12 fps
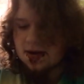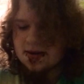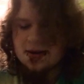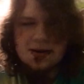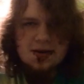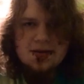You
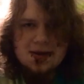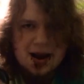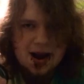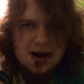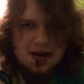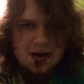see, this
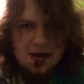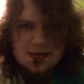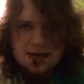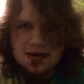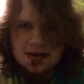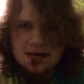can cause
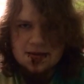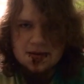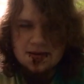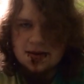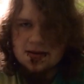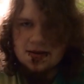mouth cancer.
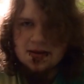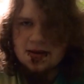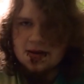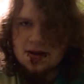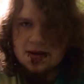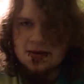It
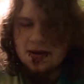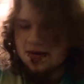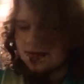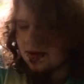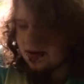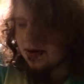does cause
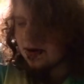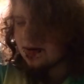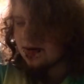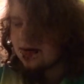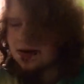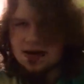mouth
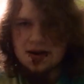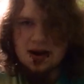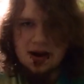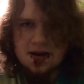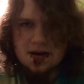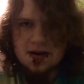cancer. It
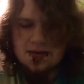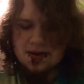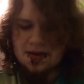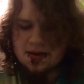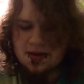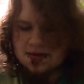can cause
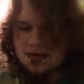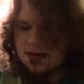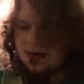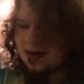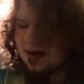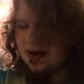mouth cancer.
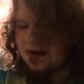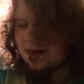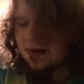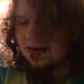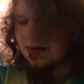How the fuck?